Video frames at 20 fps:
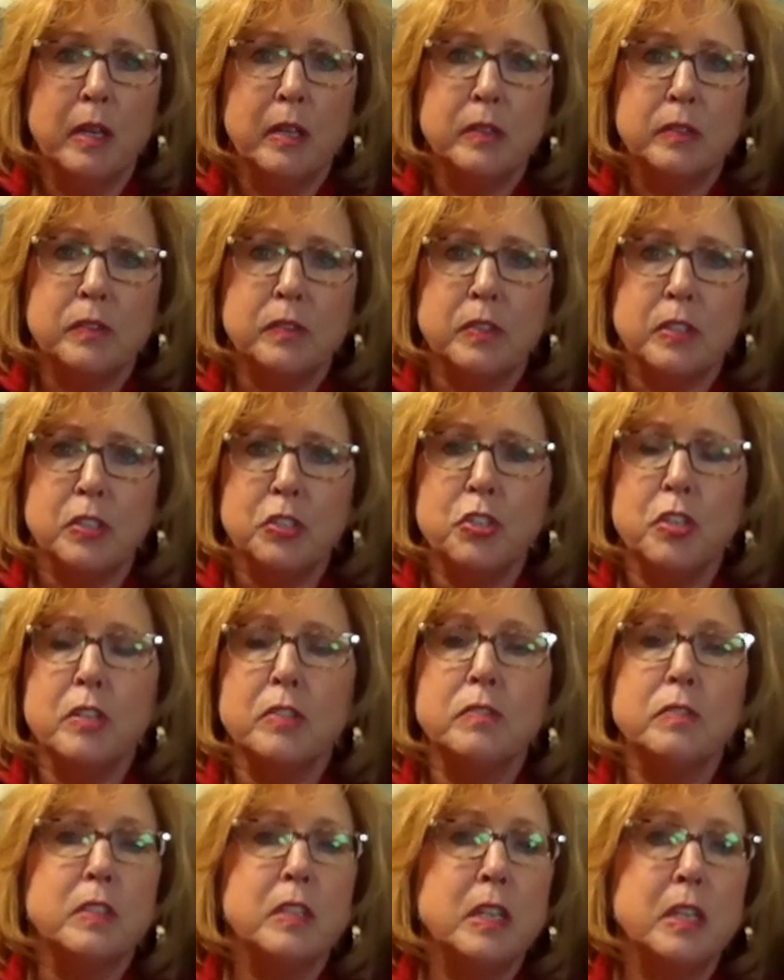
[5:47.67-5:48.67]
such
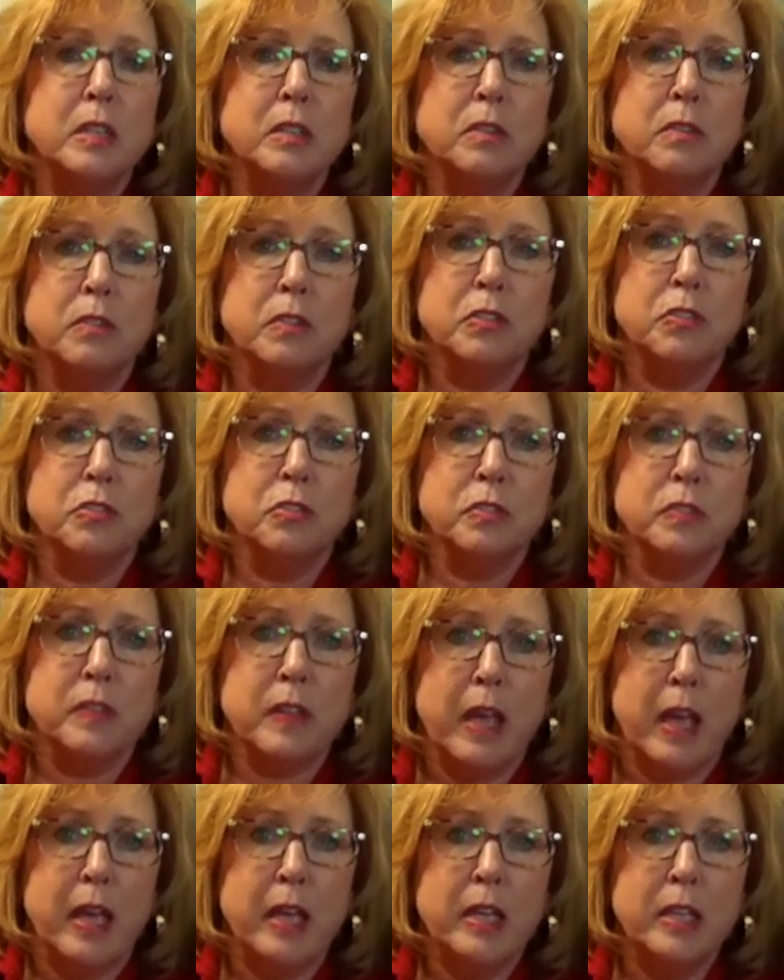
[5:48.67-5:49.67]
as the individual's
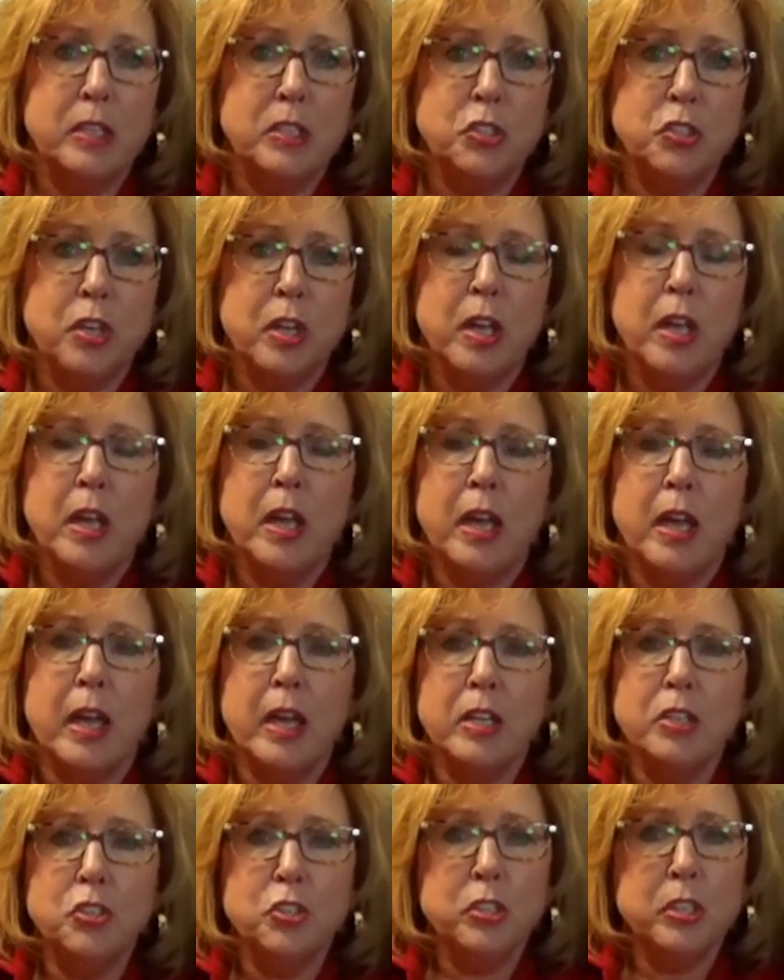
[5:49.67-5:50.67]
age,
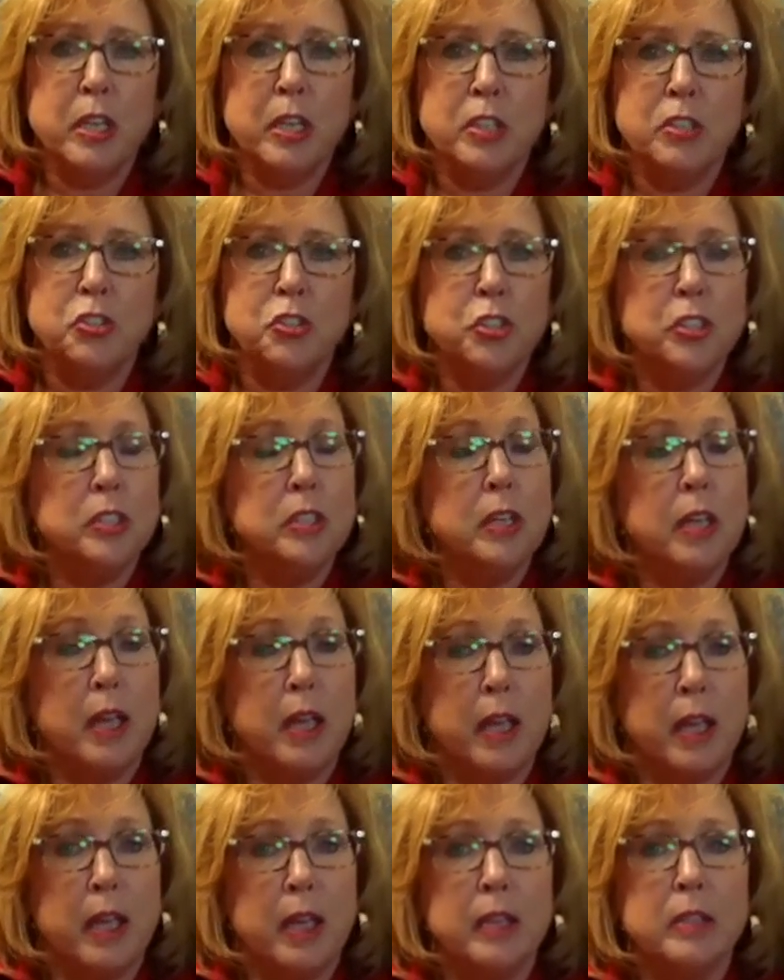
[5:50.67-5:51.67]
education,
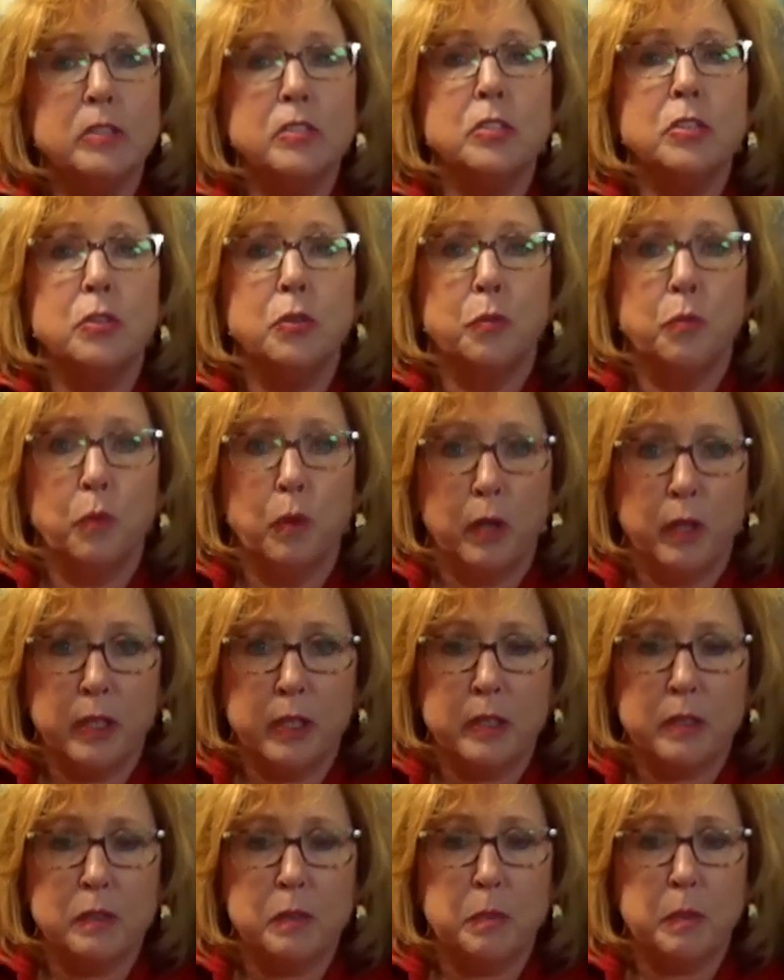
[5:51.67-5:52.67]
and work
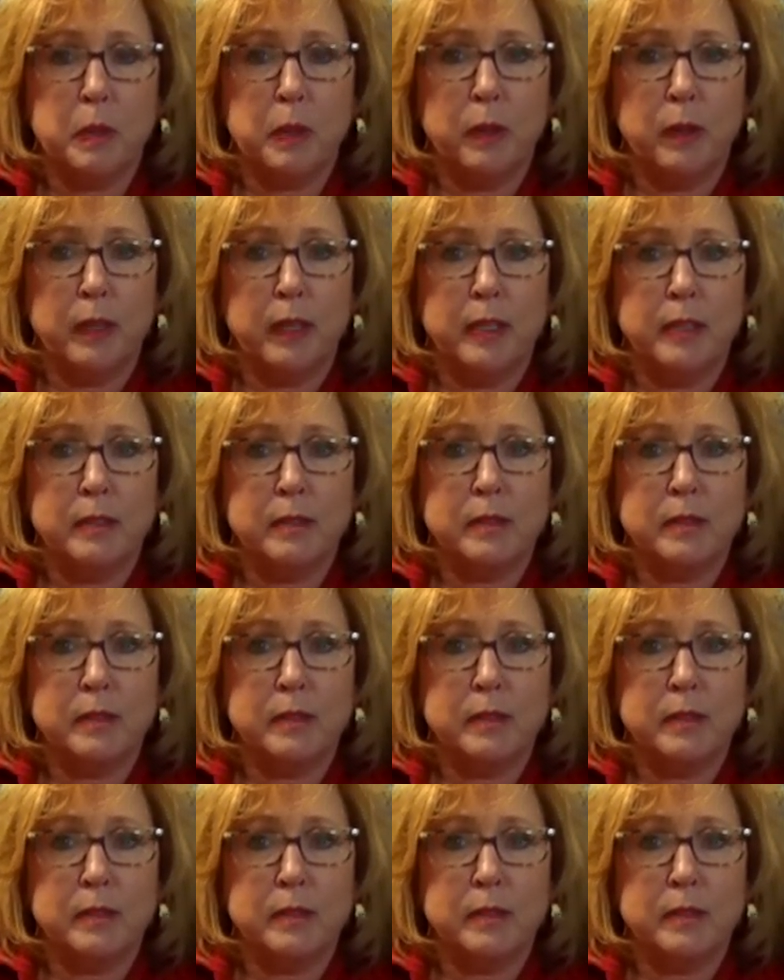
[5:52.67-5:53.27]
experience.